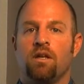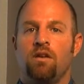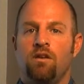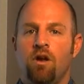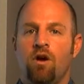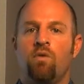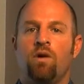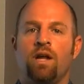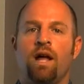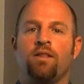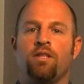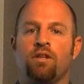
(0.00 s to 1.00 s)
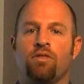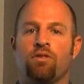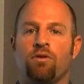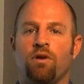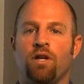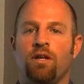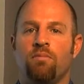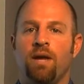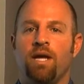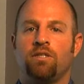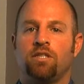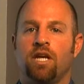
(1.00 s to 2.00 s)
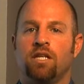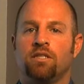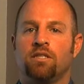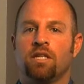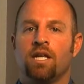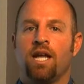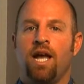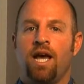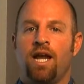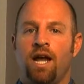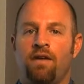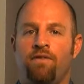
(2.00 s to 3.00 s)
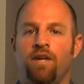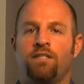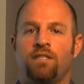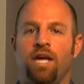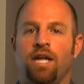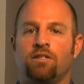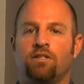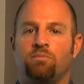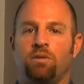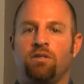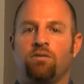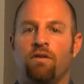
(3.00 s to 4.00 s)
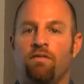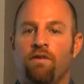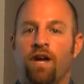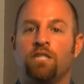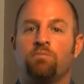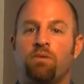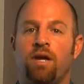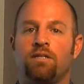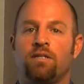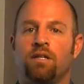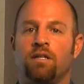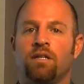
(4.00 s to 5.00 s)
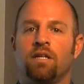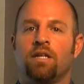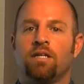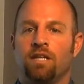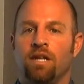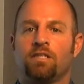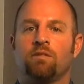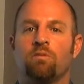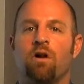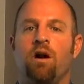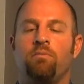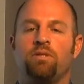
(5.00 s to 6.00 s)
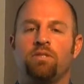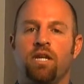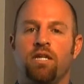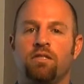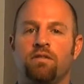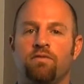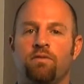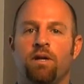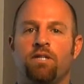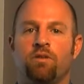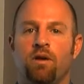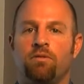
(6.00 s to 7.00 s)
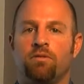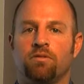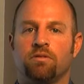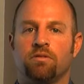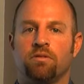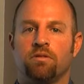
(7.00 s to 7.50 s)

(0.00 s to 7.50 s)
No one had the authority to make changes, and I eventually had to speak to a vice president to get some compensation for my troubles.